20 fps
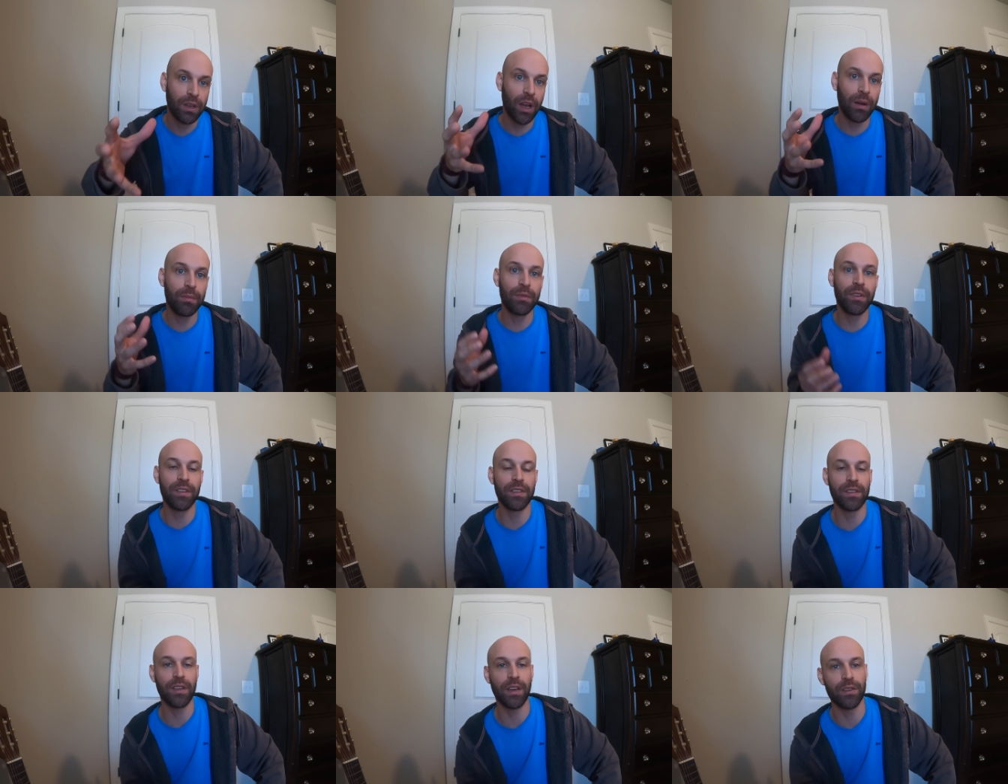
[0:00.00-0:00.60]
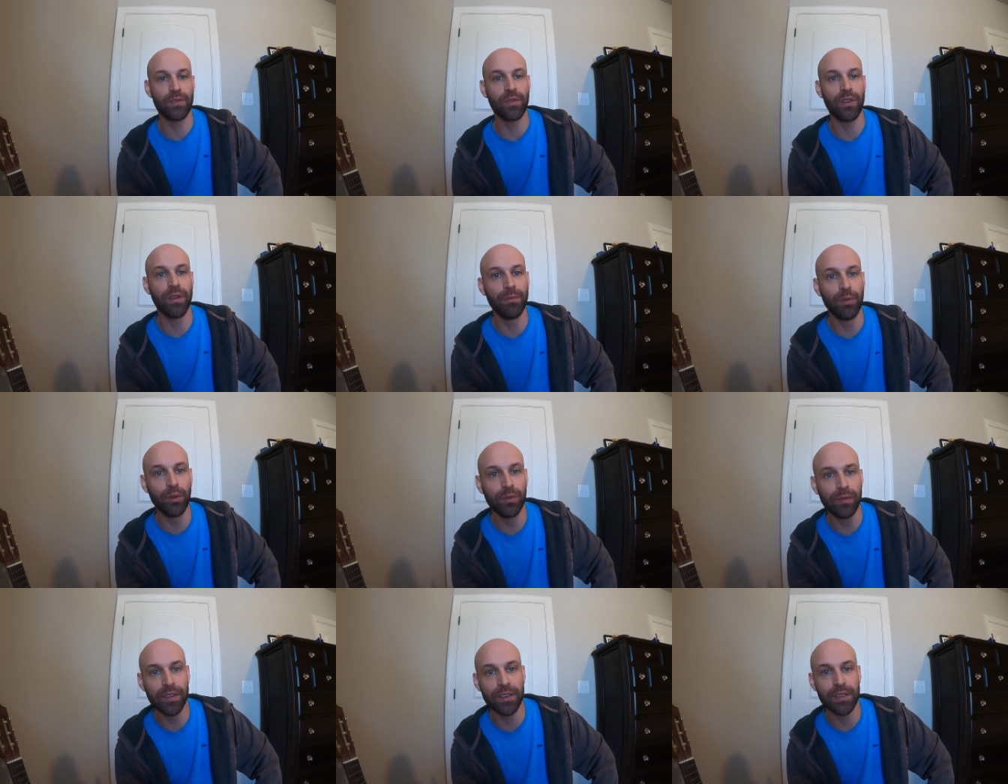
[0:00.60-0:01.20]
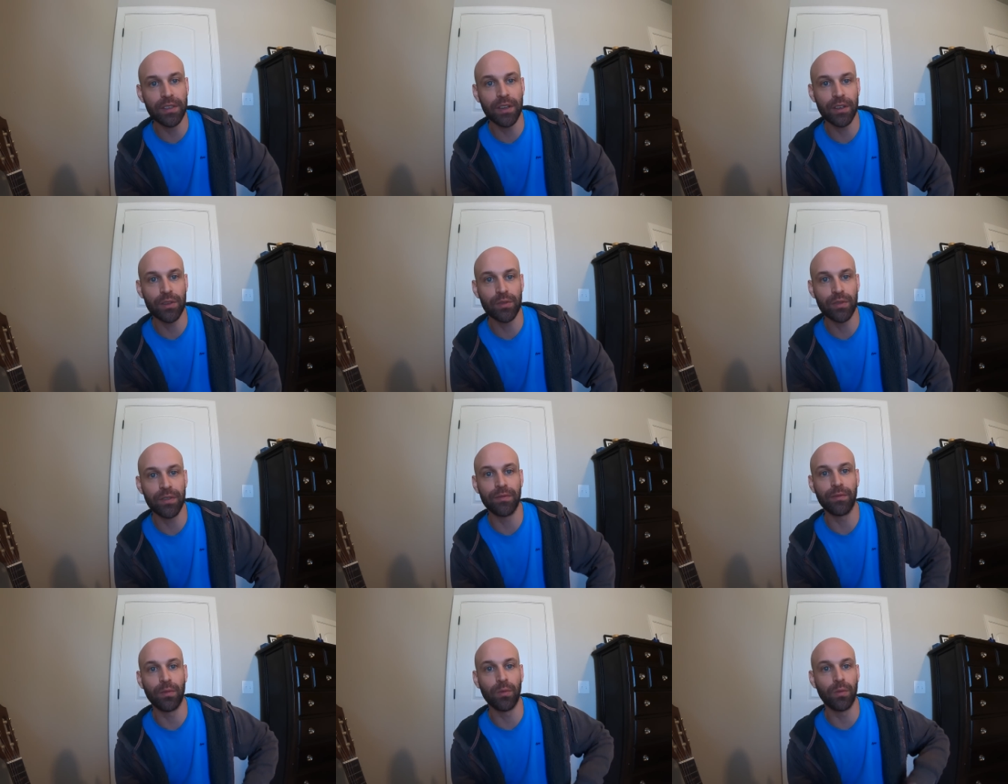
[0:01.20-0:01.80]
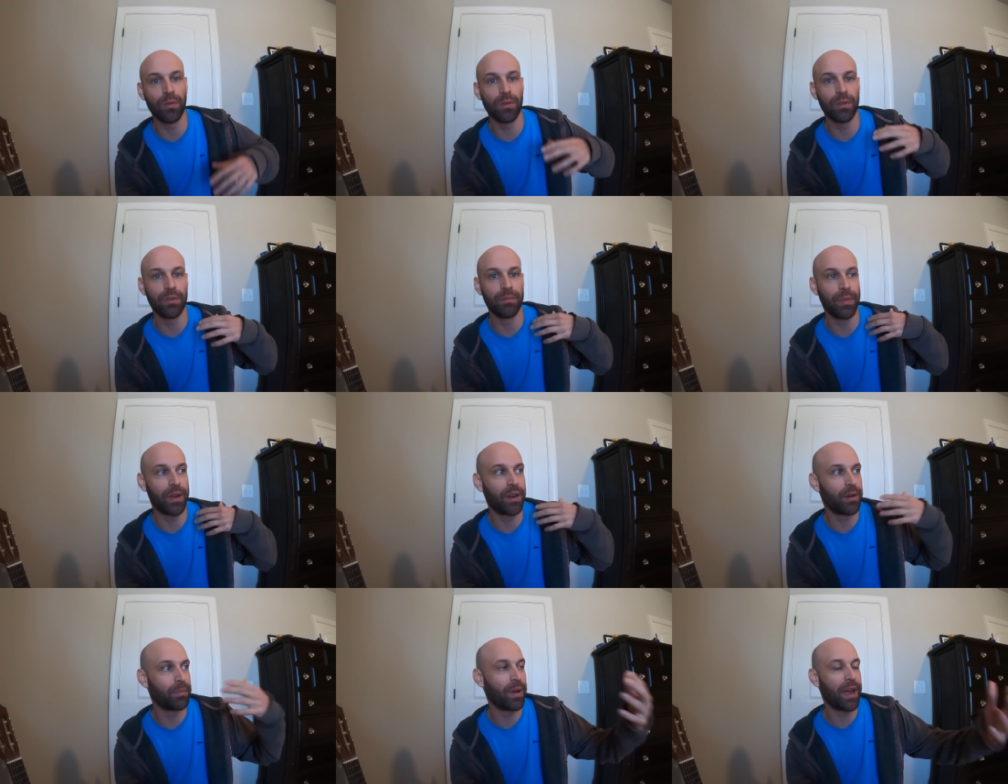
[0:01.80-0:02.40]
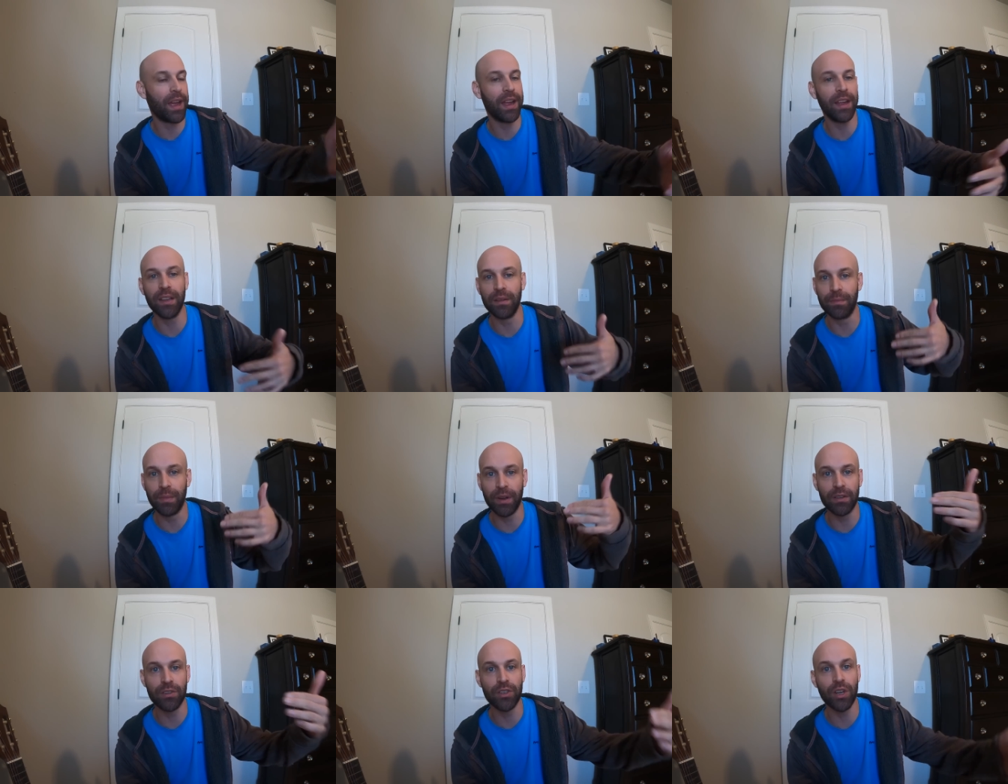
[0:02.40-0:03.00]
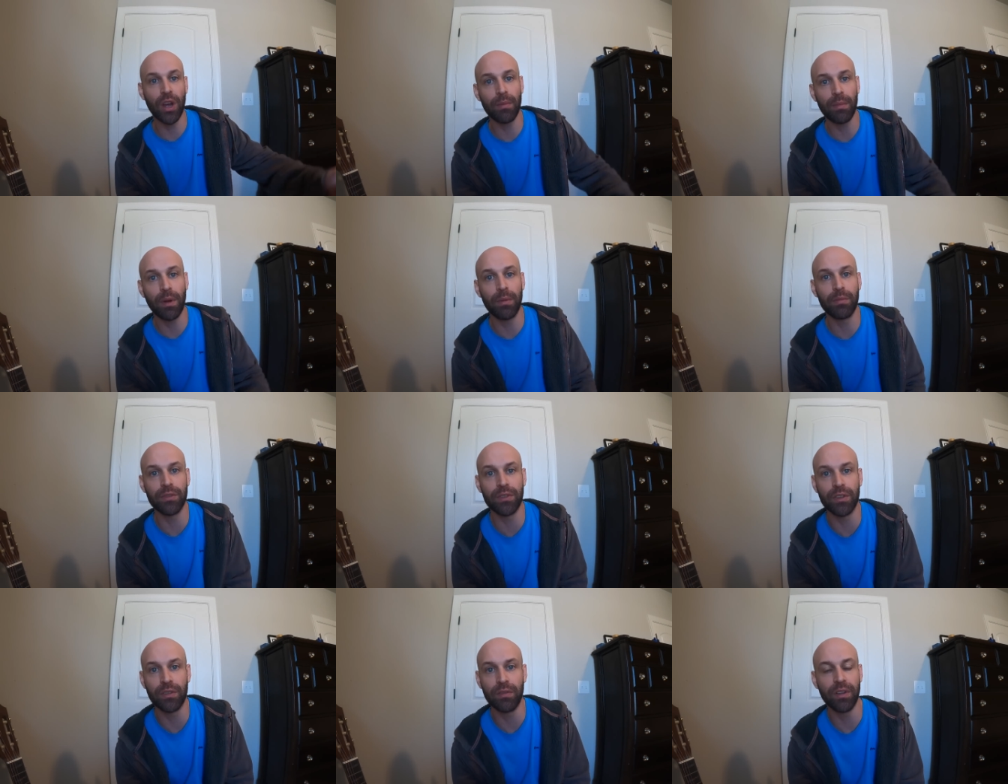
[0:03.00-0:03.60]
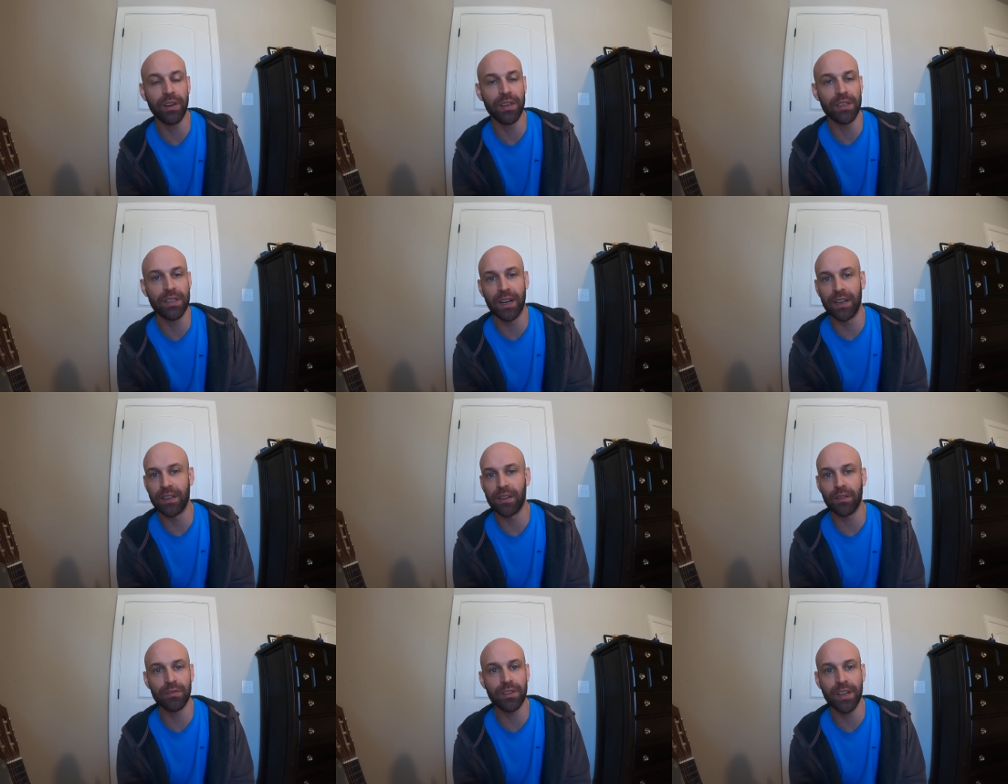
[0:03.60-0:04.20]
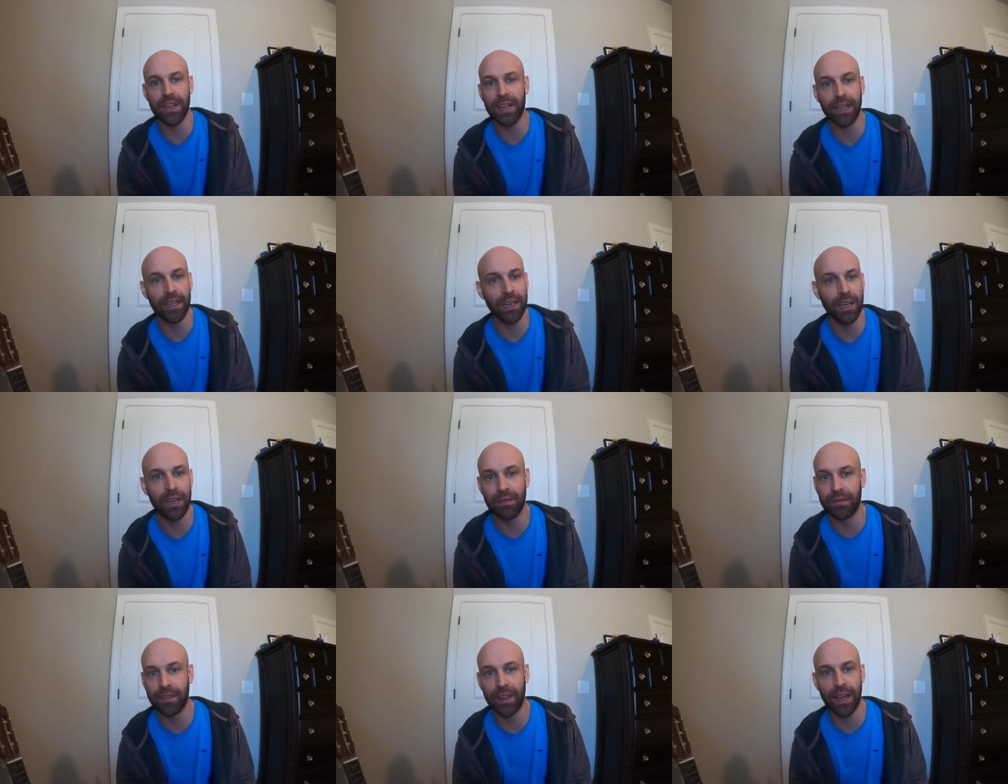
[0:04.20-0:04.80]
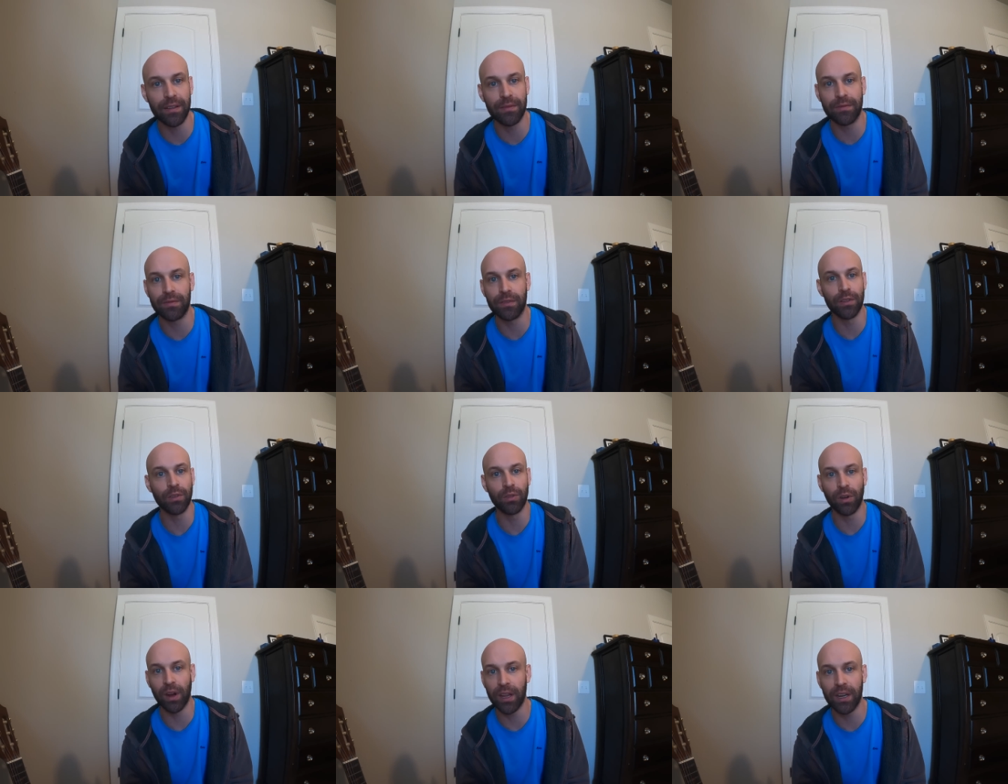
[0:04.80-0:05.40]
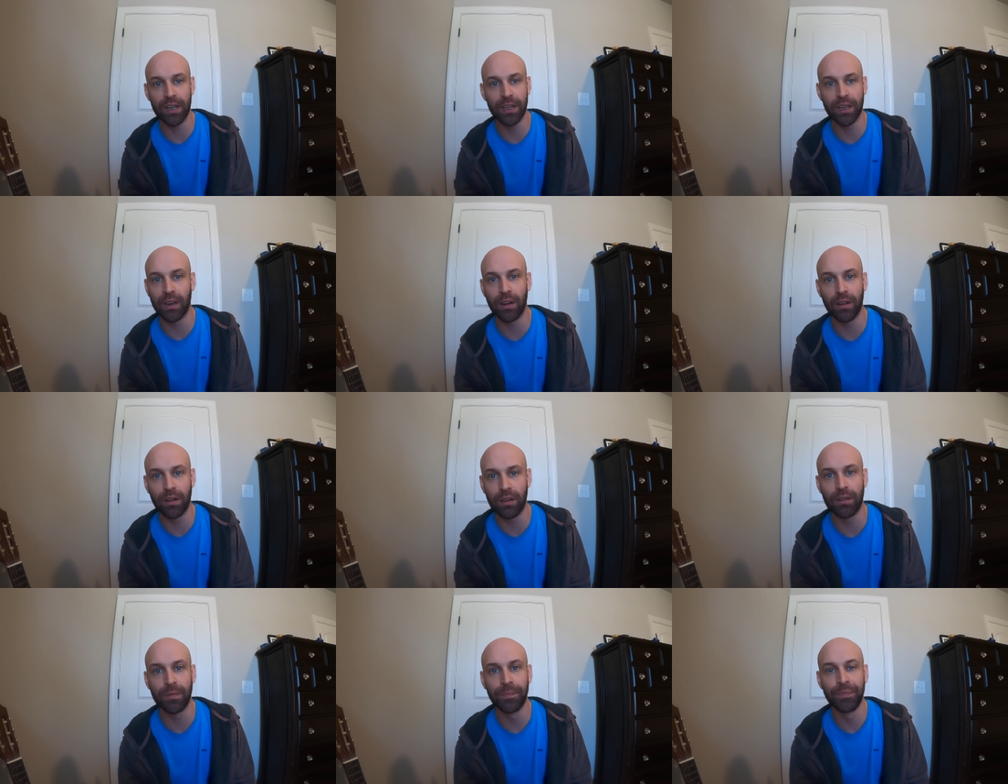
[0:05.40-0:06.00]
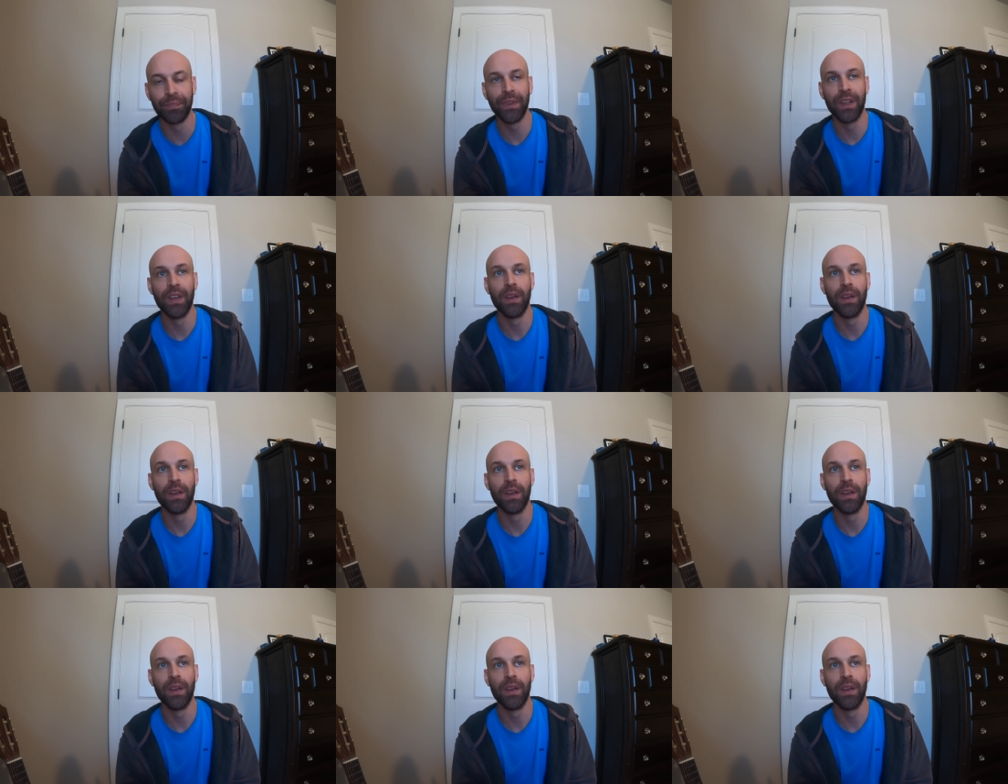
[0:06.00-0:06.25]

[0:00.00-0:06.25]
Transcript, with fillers: come to this country, move to this country for better pay and better job opportunities, and I don't take any of that for granted at all.